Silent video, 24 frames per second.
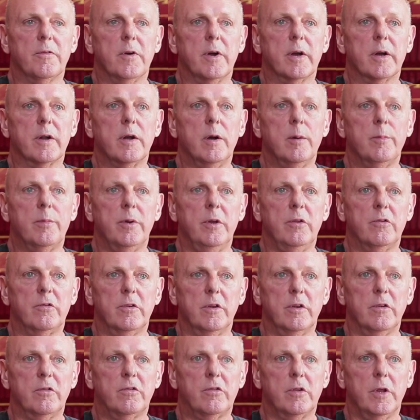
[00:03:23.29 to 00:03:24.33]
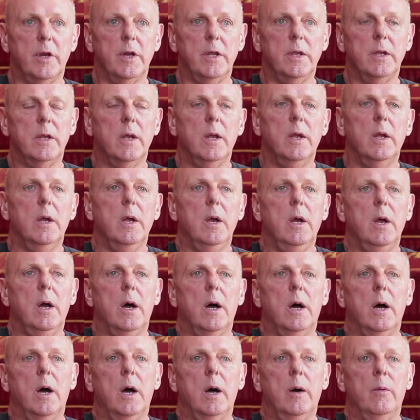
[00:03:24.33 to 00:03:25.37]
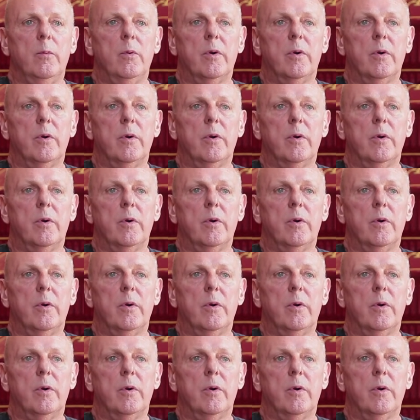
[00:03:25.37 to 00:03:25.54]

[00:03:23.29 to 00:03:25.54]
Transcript: fire companies in the city uh,